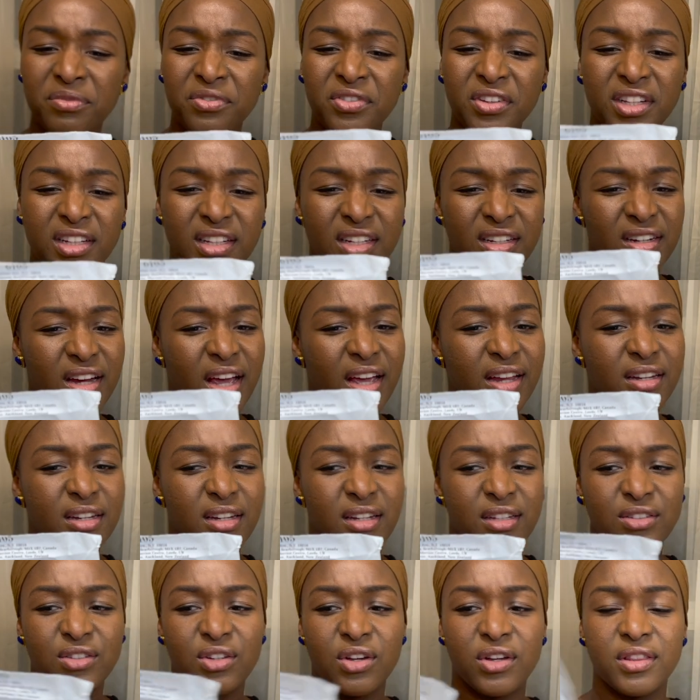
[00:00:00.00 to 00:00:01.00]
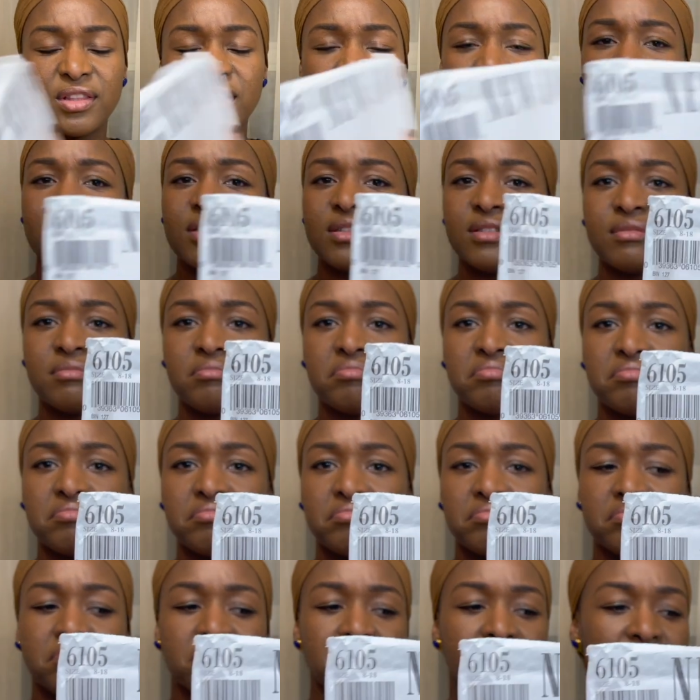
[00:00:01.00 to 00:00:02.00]
feeling 90s on this.
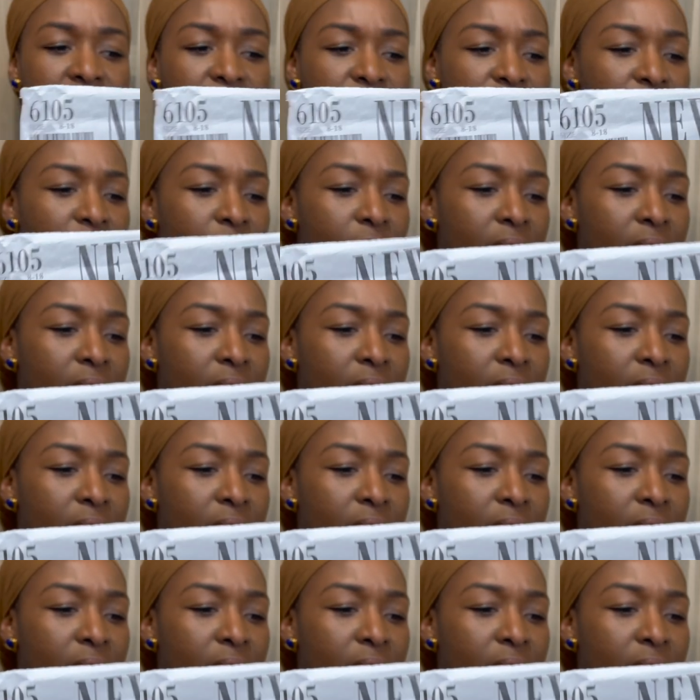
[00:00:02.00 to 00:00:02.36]
I don't know